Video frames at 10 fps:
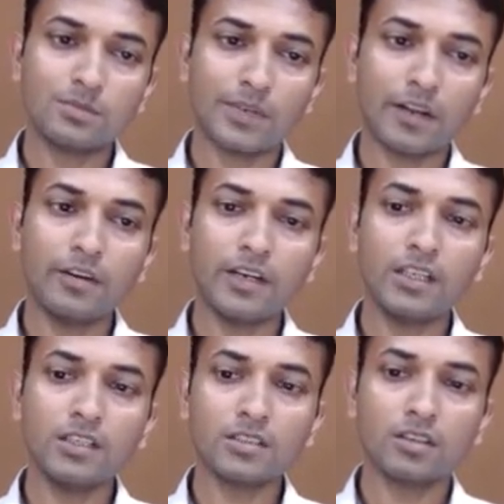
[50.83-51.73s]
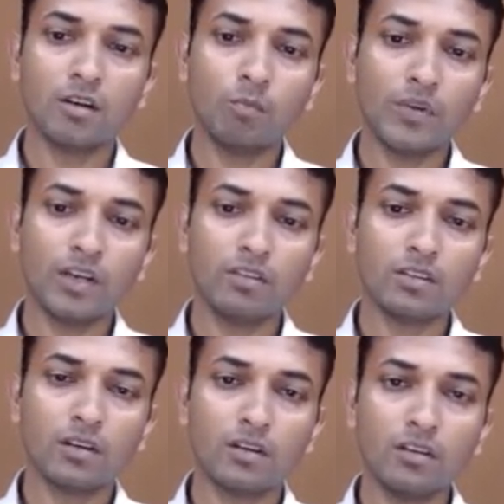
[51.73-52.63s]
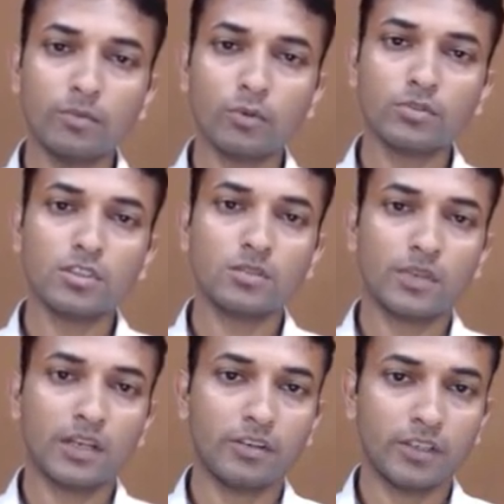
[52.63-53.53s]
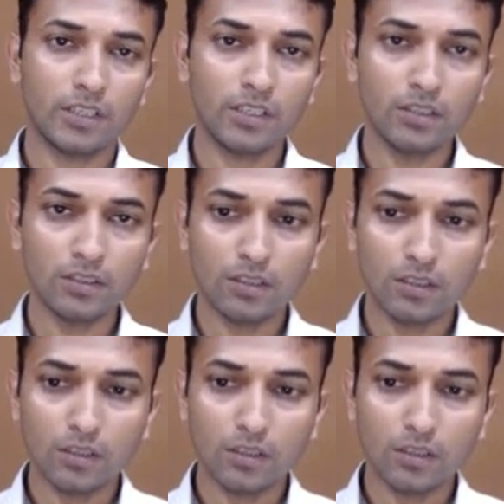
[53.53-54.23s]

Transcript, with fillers: its priority is compared with current process priority